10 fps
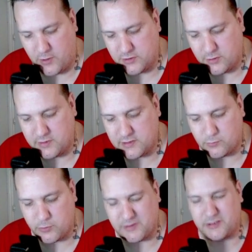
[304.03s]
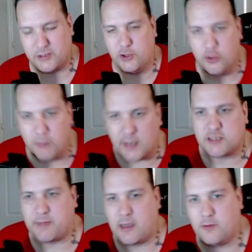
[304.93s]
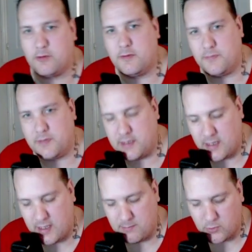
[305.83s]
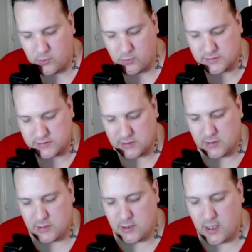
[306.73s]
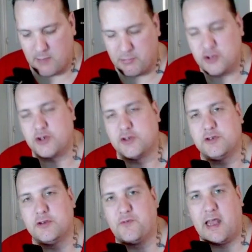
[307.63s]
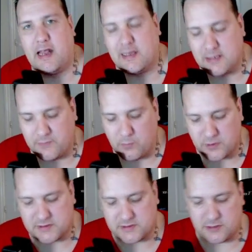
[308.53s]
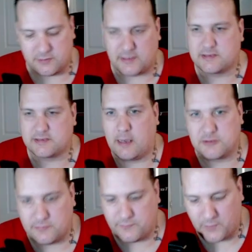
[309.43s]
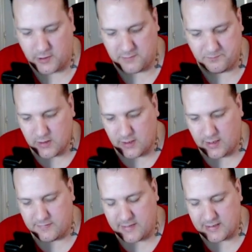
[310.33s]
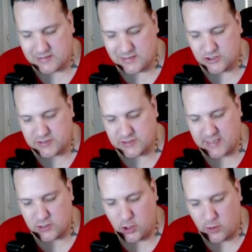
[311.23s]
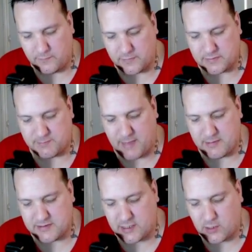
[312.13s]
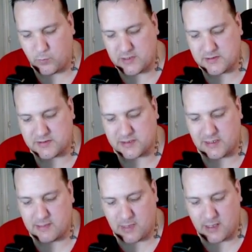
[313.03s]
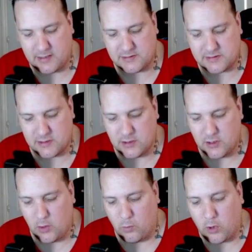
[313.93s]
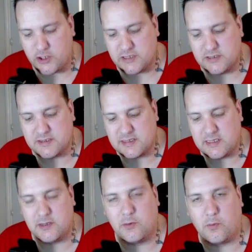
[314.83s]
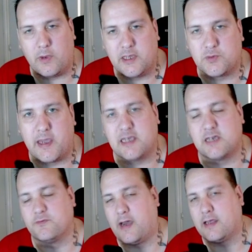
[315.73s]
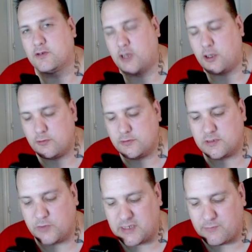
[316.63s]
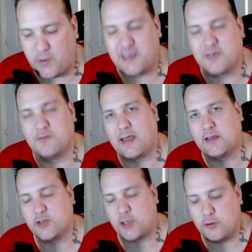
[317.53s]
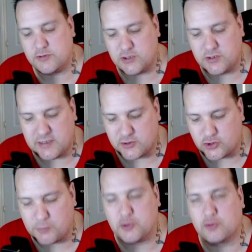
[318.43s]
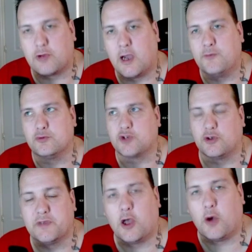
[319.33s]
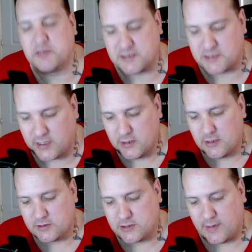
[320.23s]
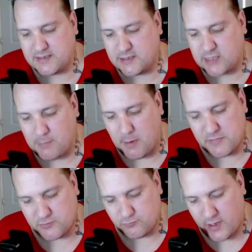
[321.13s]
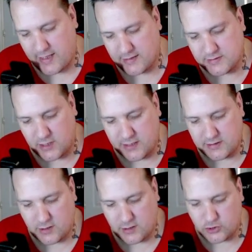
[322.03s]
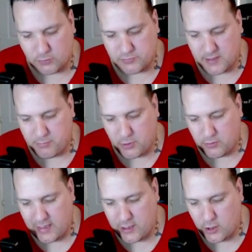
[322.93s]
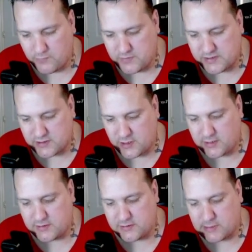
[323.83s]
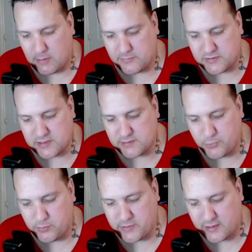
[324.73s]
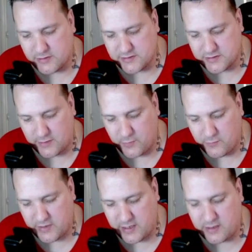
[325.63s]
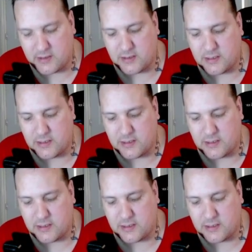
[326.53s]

don't need to worry too much about the mortars. But you could do the flare landing if you wanted to, that's absolutely fine. And then it's literally just a case of spamming second wind to clear the mines, watching to see which way Cavan goes. Whichever way Cavan goes, you need to drop your rifles on the opposite side. So as he's come up this right hand side, I dropped a boat late over this side to come up to these boom cannons and stuff over here and clear the